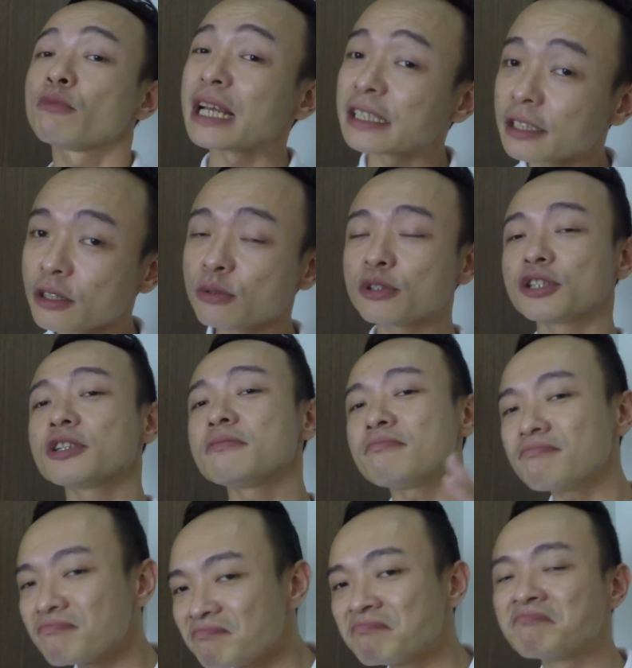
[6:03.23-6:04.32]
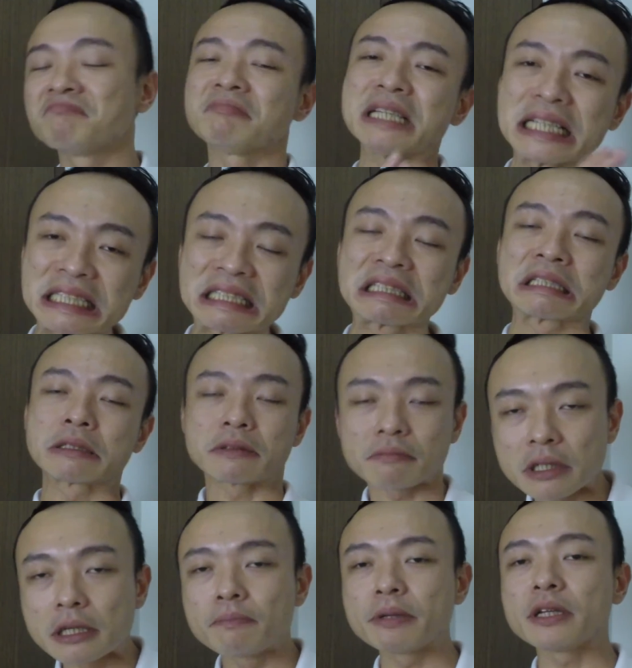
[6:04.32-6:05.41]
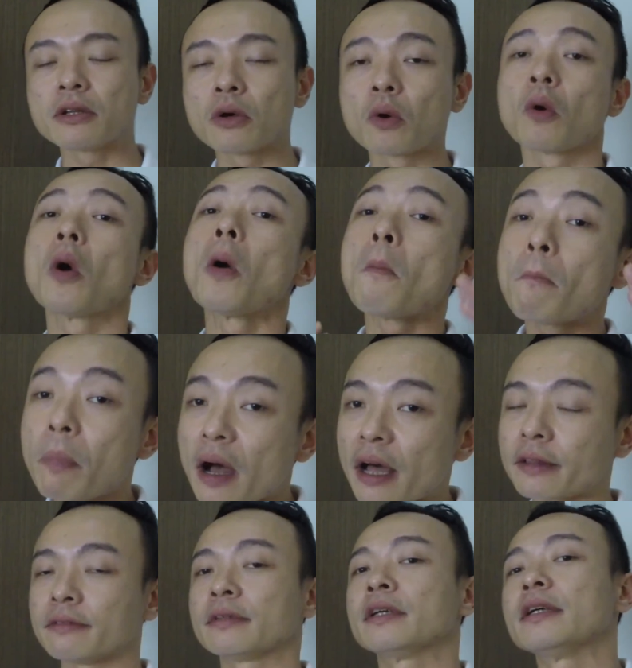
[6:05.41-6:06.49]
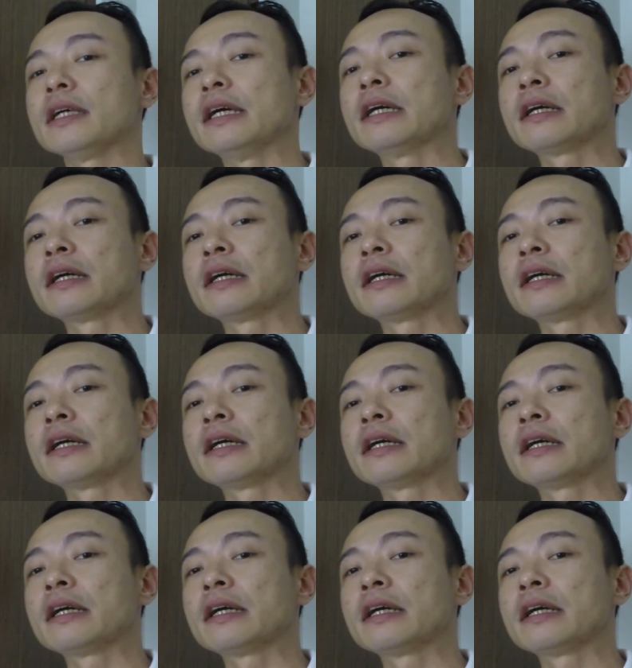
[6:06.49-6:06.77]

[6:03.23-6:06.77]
Resolution, it's a bit low, but